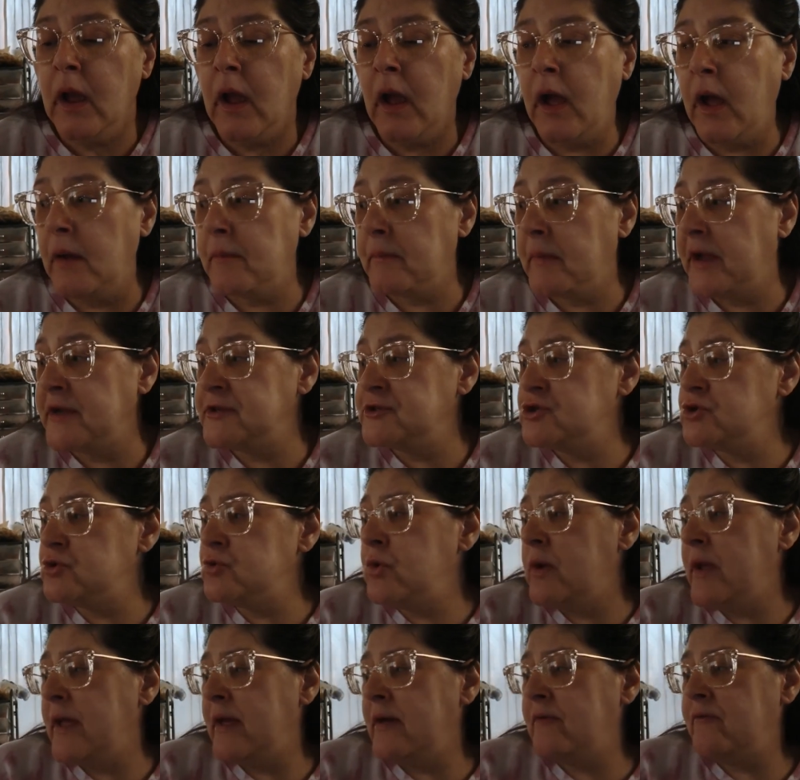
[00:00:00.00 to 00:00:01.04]
Um, I
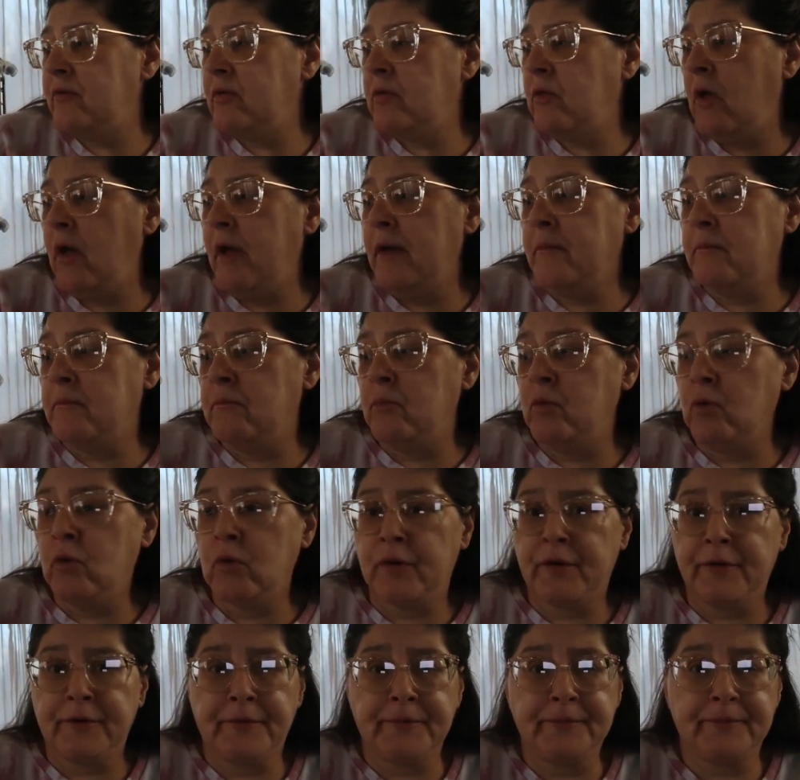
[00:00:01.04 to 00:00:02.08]
do have a lot
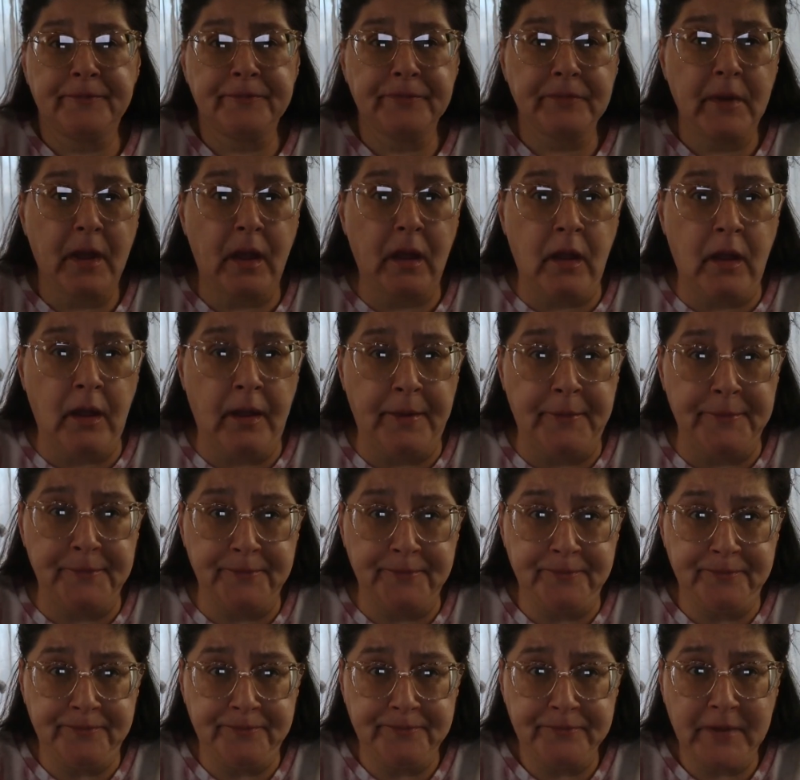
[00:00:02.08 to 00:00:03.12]
more
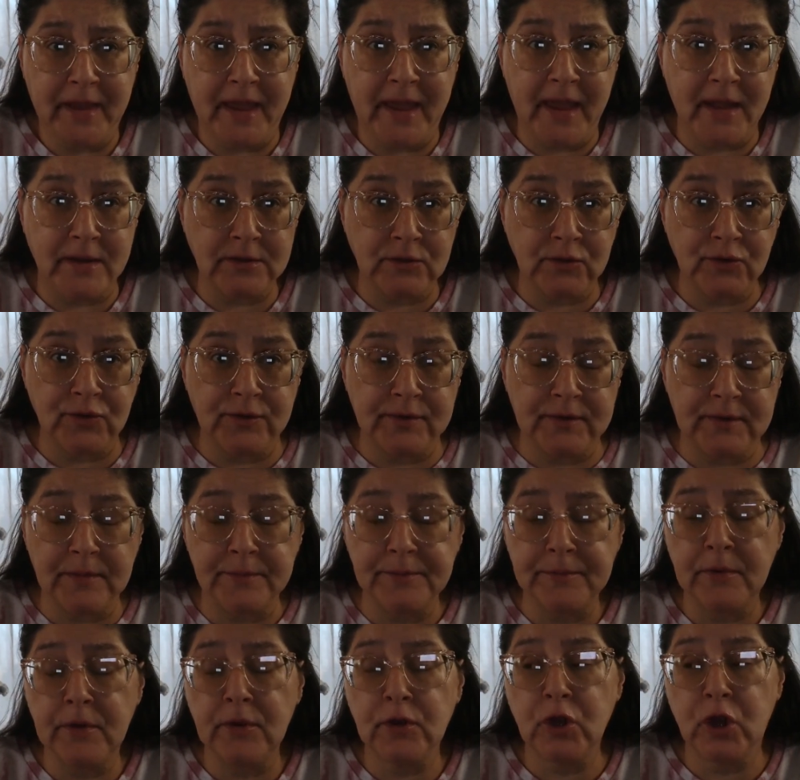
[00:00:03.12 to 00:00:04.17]
um, candles
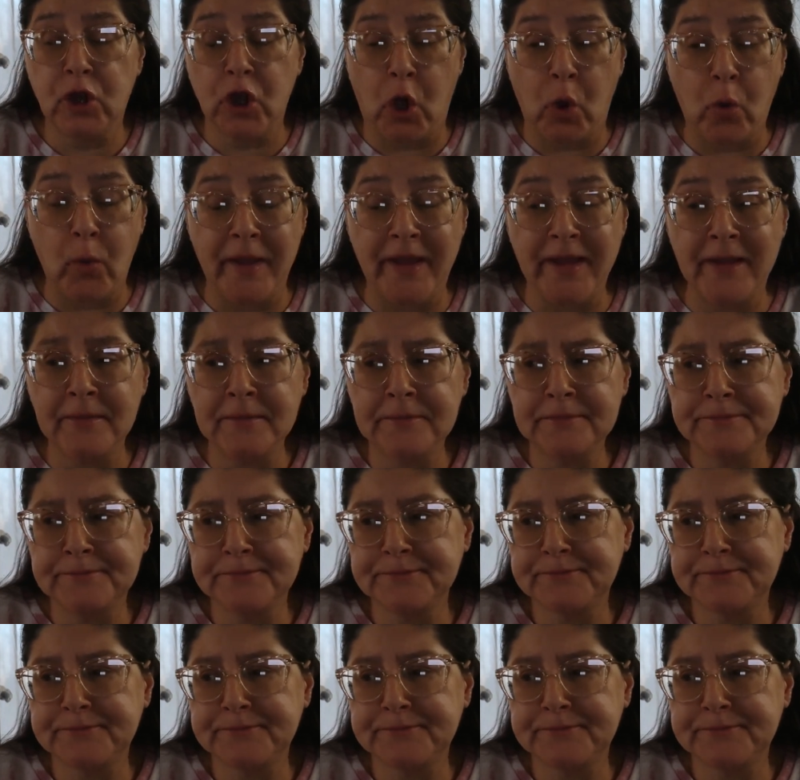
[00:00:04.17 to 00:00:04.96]
going